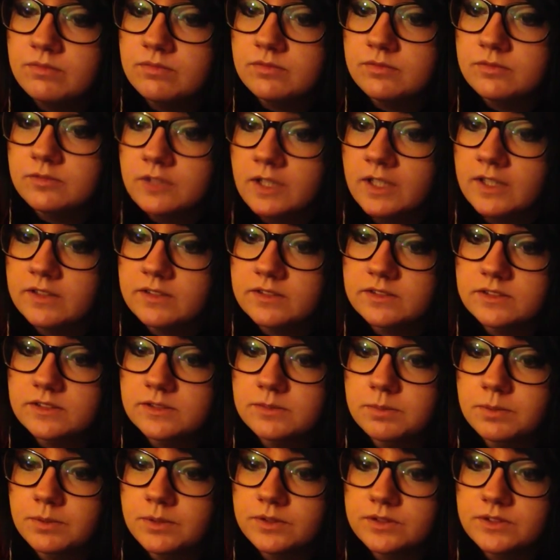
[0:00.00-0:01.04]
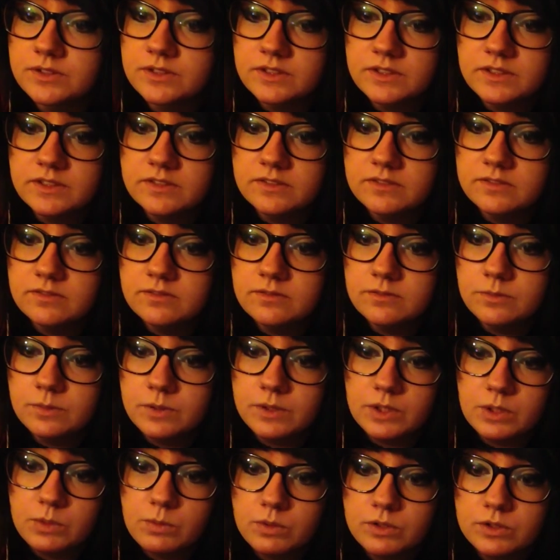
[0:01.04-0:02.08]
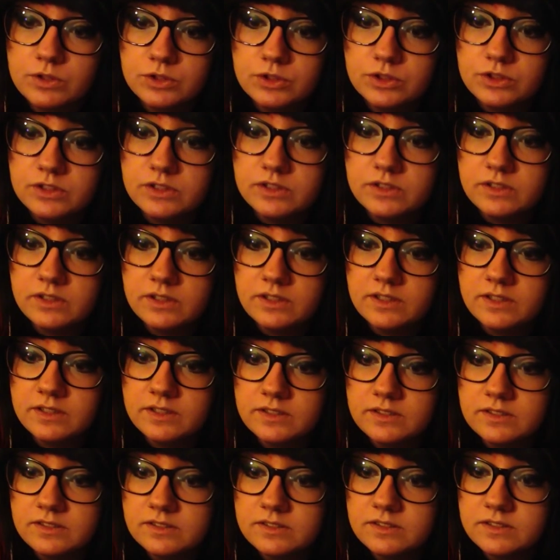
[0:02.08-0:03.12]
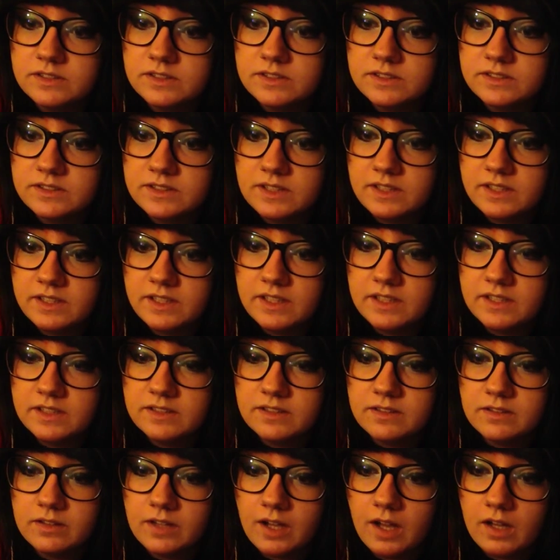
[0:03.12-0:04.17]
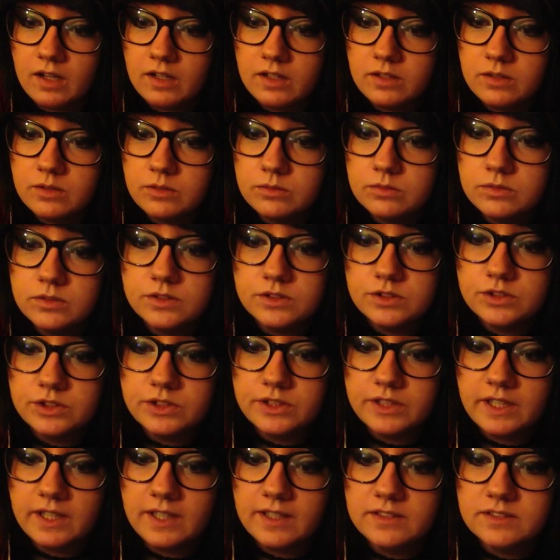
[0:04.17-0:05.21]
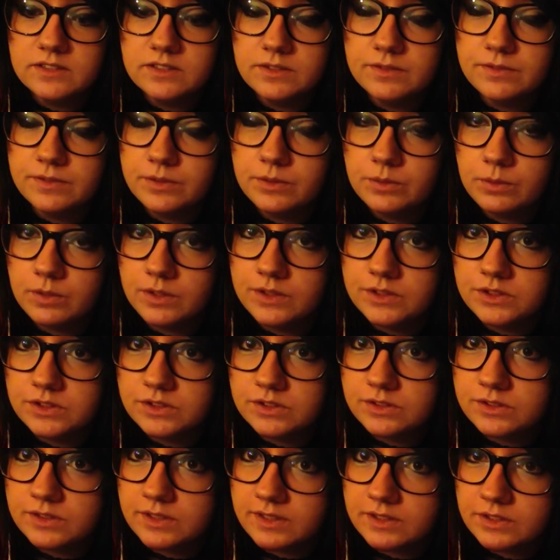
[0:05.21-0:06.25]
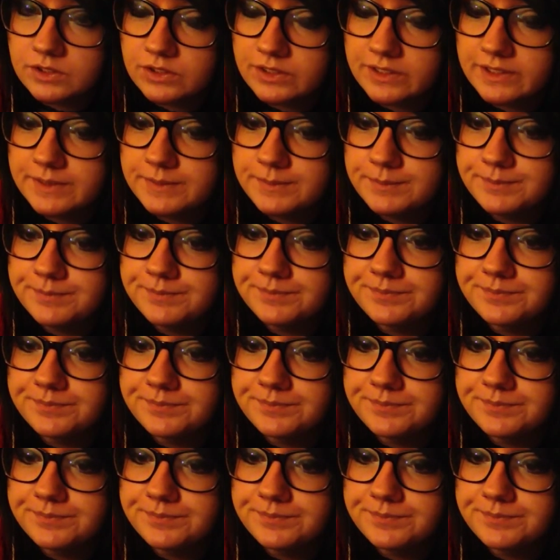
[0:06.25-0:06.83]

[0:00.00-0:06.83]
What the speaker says: Next person with question is Yesenia Delgado, and she asked a few questions, actually.